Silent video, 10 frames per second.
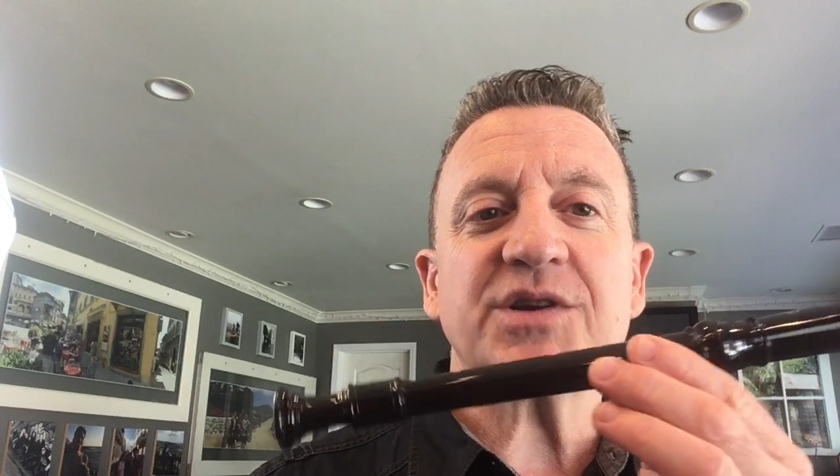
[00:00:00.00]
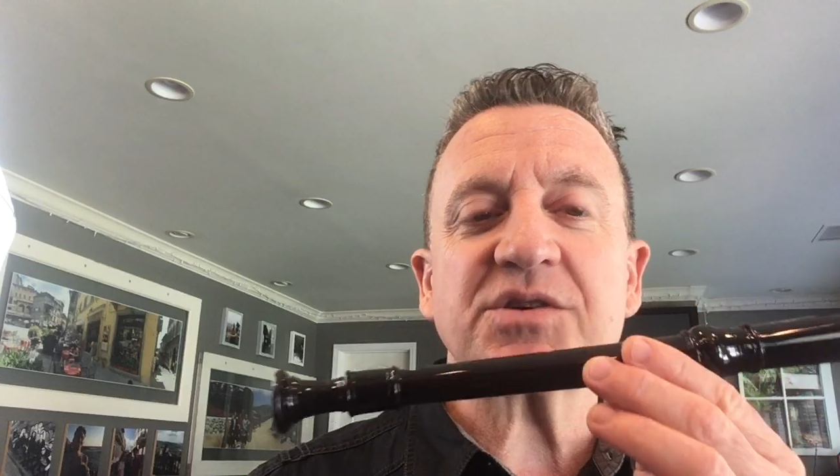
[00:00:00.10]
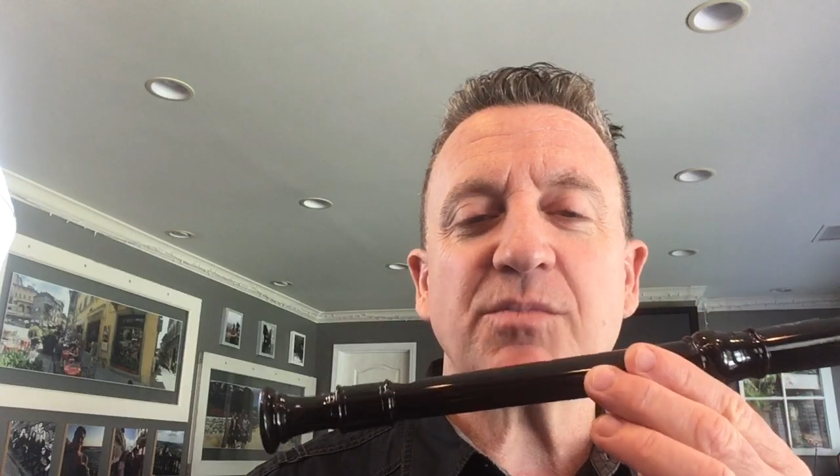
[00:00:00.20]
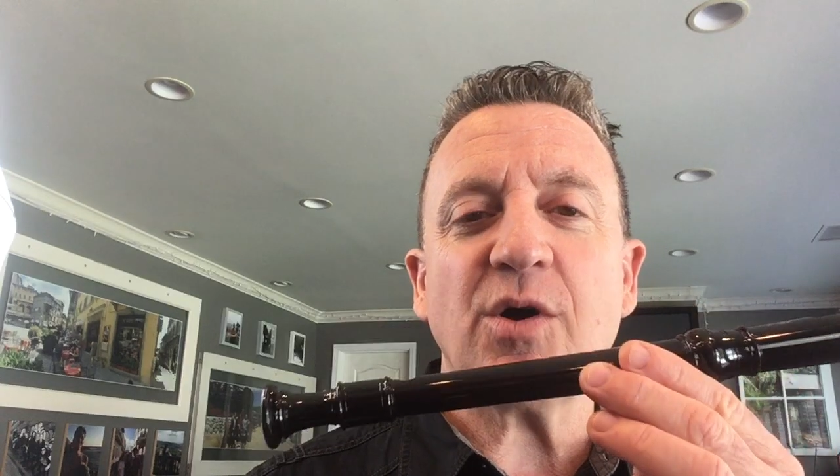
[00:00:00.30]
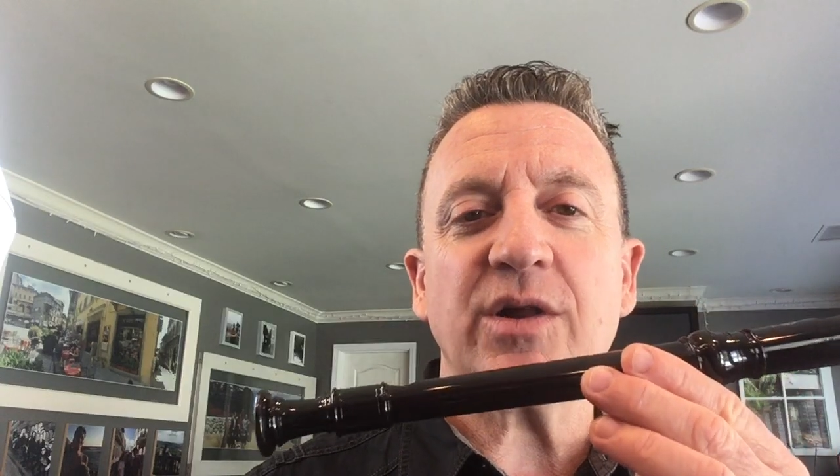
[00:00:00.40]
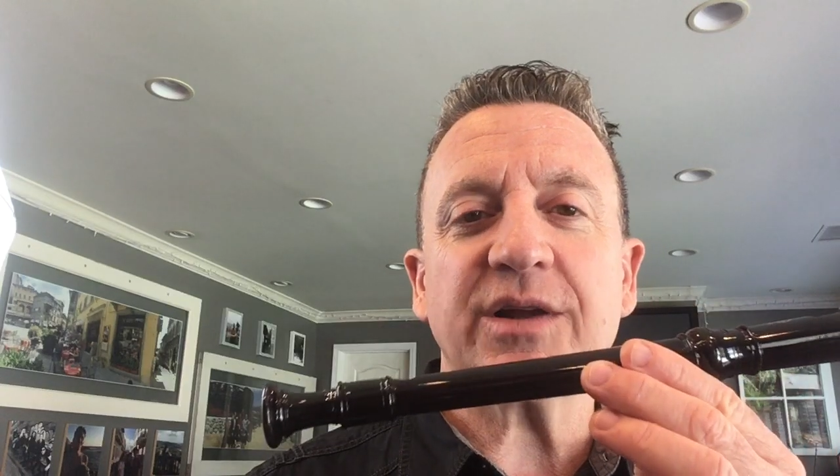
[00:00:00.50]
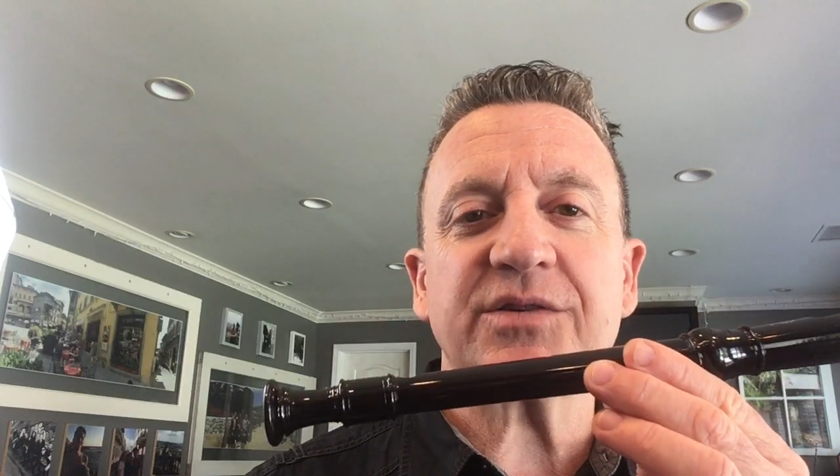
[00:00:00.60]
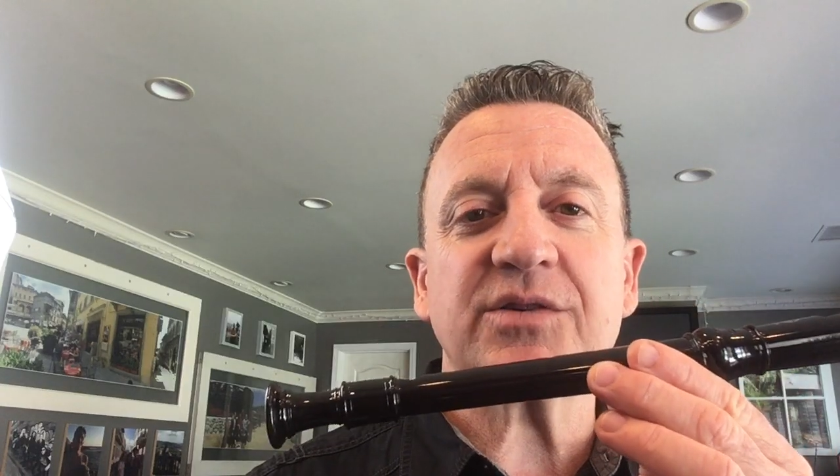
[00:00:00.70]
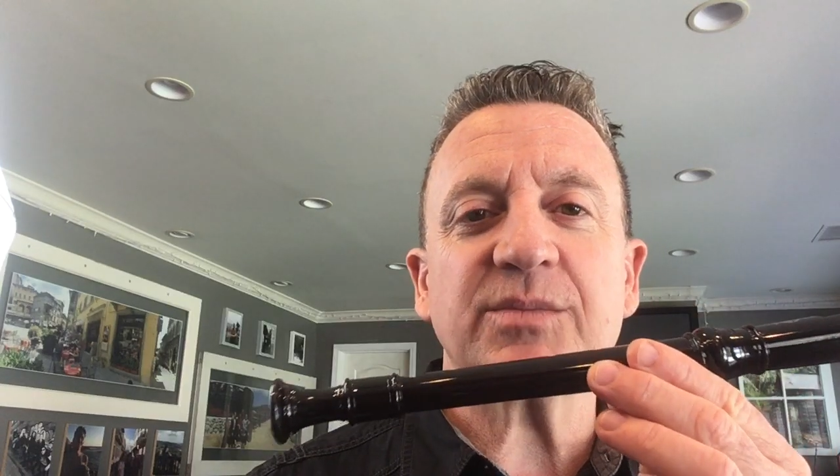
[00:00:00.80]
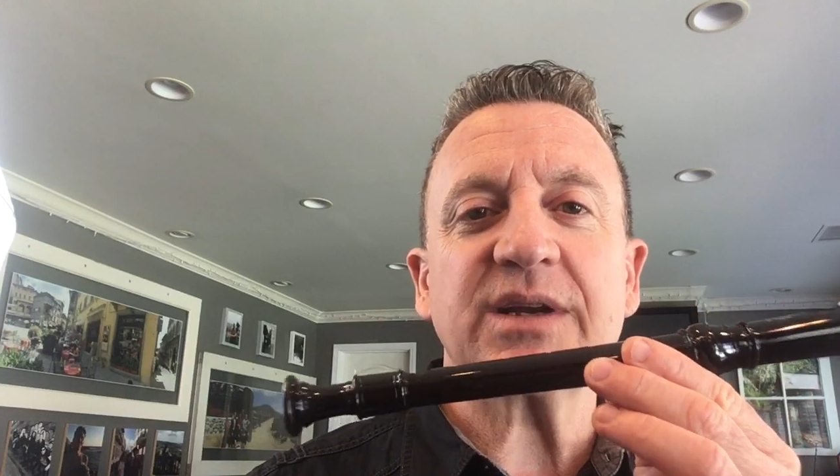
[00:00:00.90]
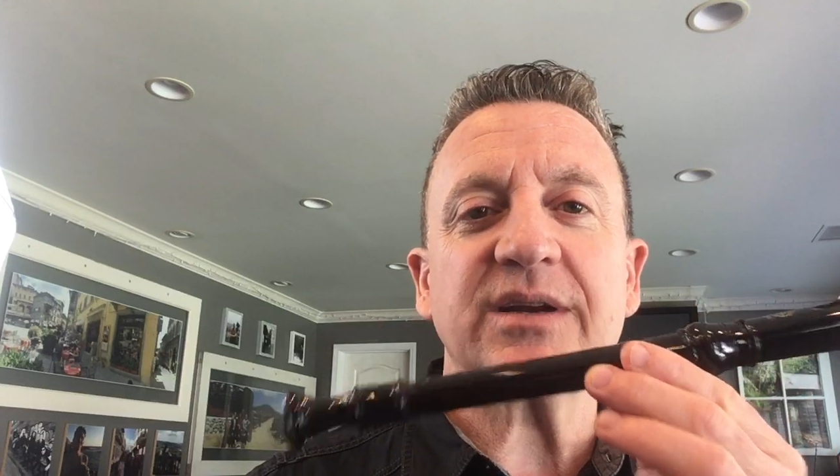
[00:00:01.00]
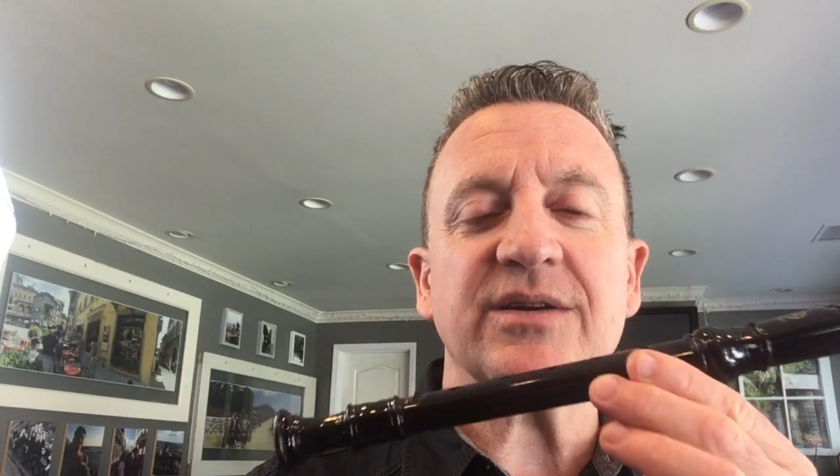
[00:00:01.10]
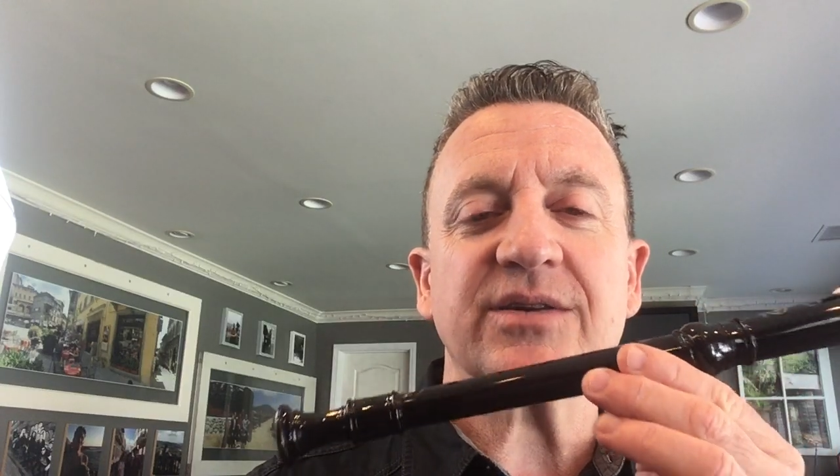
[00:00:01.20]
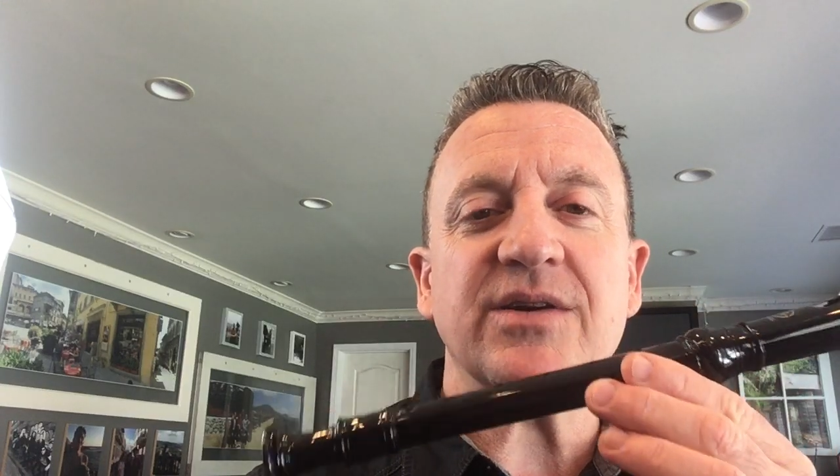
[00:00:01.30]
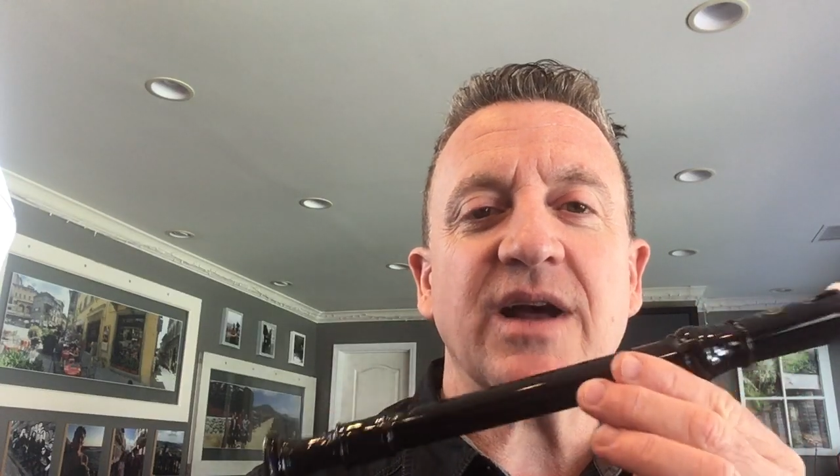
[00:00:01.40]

small instrument. It does